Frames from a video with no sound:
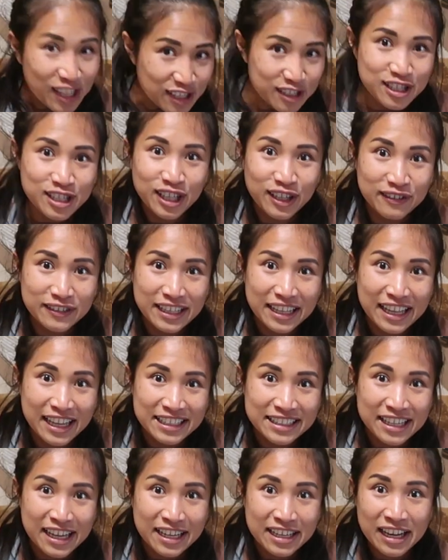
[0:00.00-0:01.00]
slowly
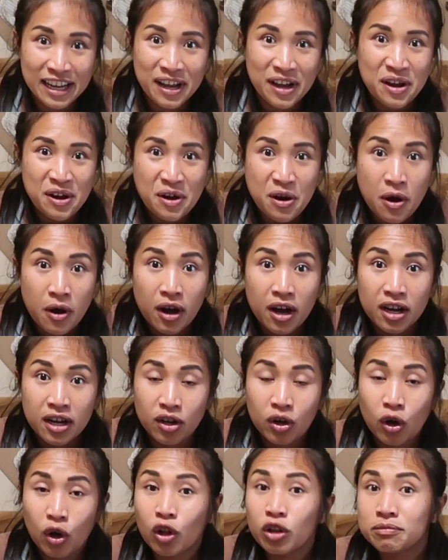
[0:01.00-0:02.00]
like that.
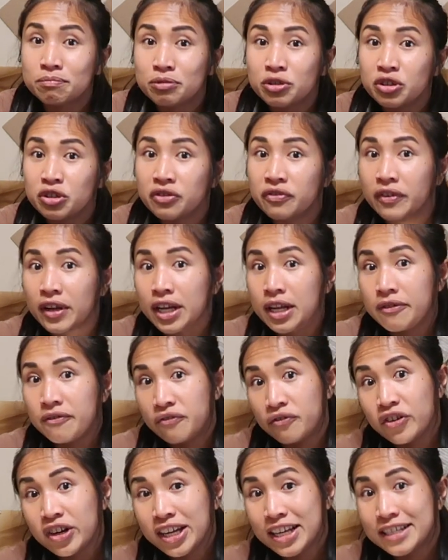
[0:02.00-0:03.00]
Cold proof in the
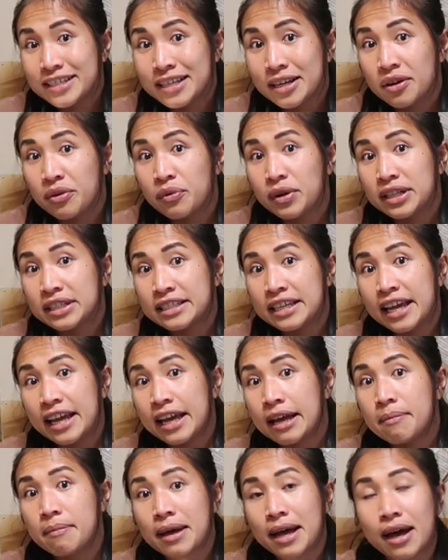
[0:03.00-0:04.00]
fridge will
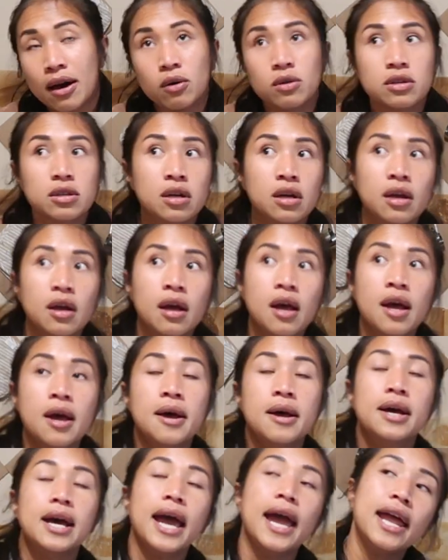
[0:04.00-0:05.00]
take about
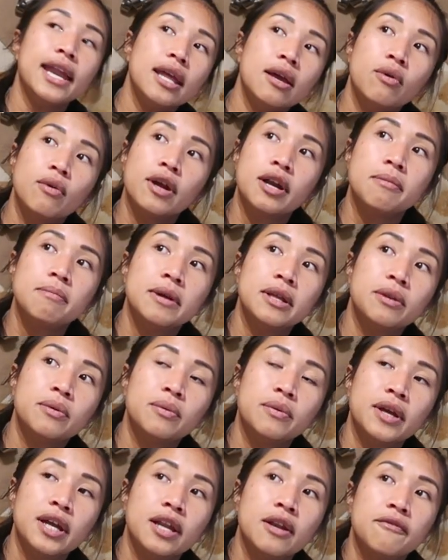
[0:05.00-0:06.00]
anywhere
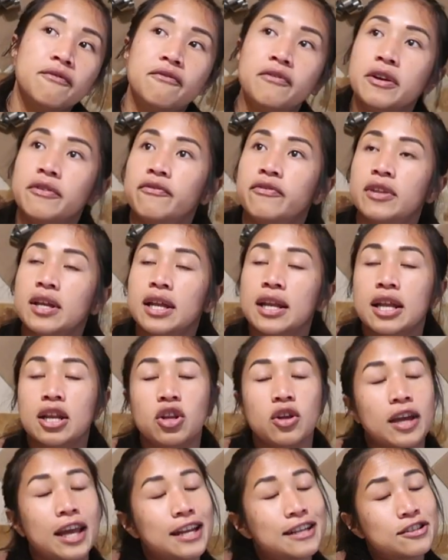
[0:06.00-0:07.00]
between 15,
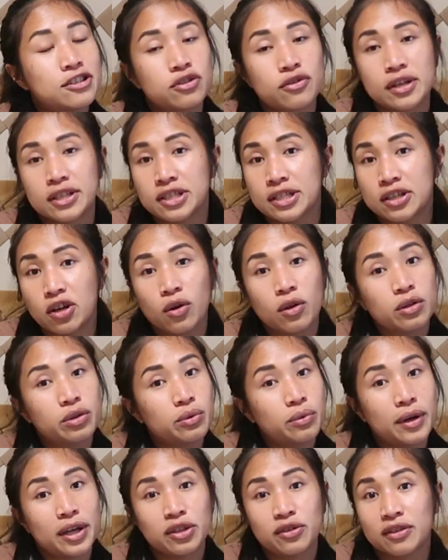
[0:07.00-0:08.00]
and you can stretch it all the
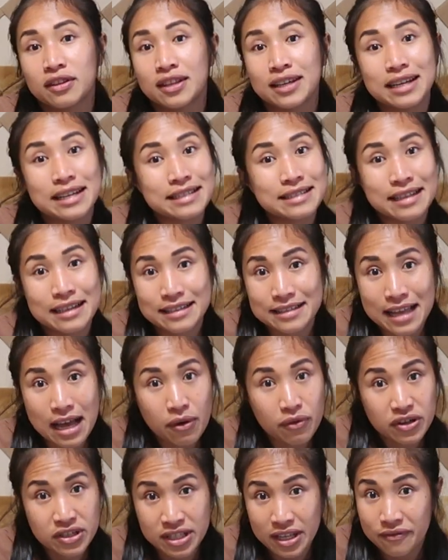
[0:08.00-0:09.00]
way to 36
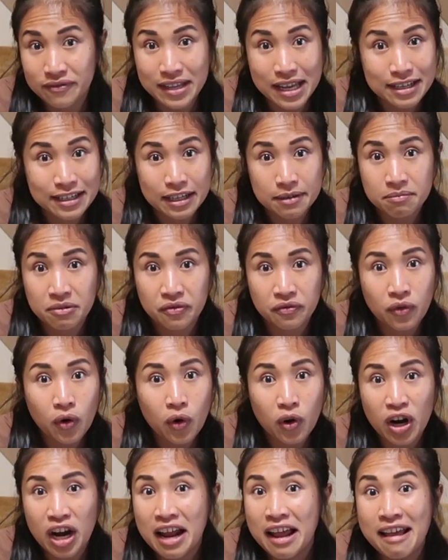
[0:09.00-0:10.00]
hours. I've done that
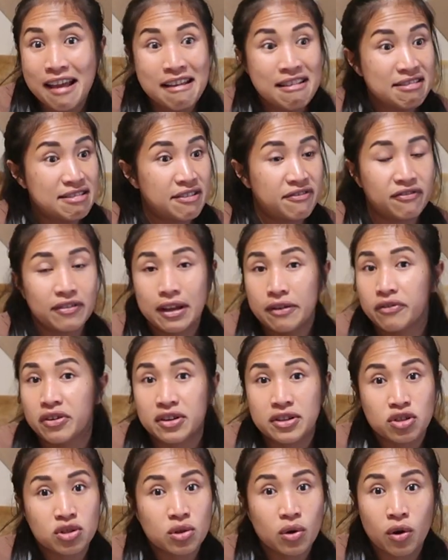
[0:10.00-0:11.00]
before. The flavor
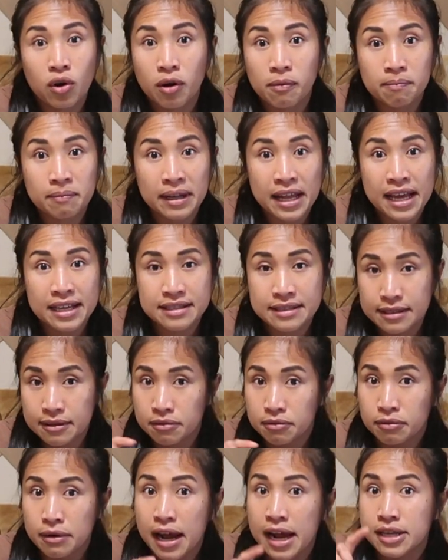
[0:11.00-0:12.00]
is so complex.
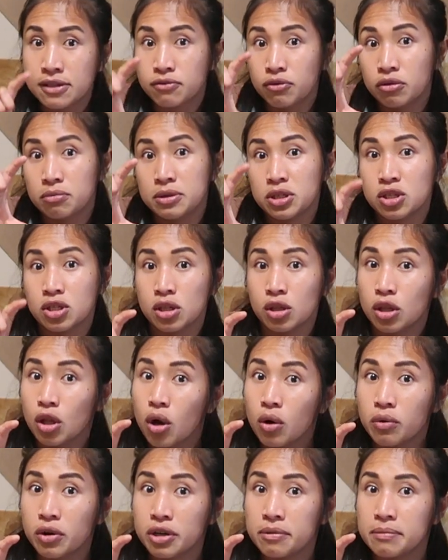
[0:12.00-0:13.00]
The rice will be
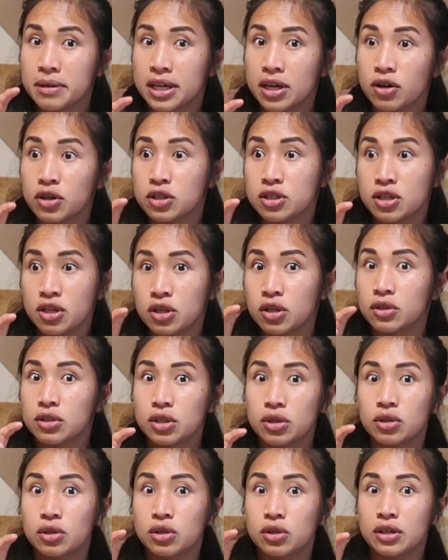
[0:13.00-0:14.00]
lower because, you know,
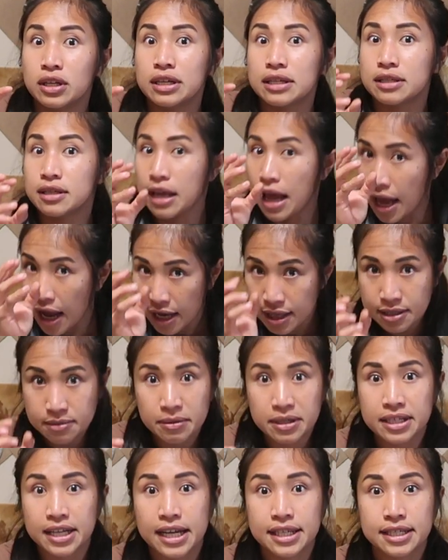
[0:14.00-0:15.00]
the gluten has
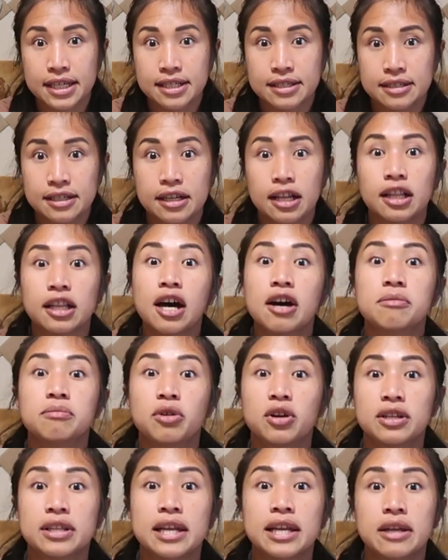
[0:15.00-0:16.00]
been digested a lot
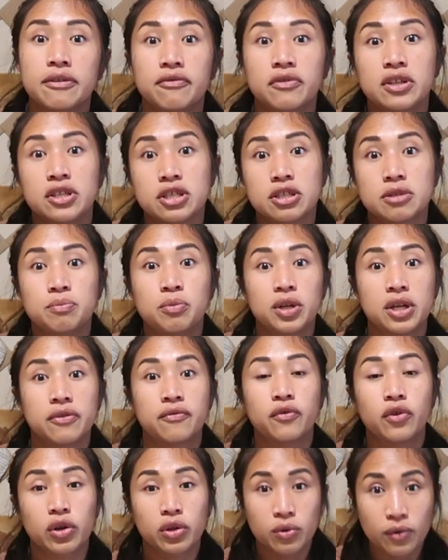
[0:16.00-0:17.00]
more than if we just put
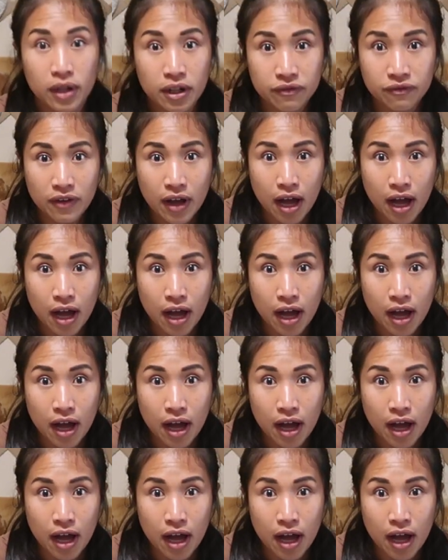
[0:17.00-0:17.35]
it for 12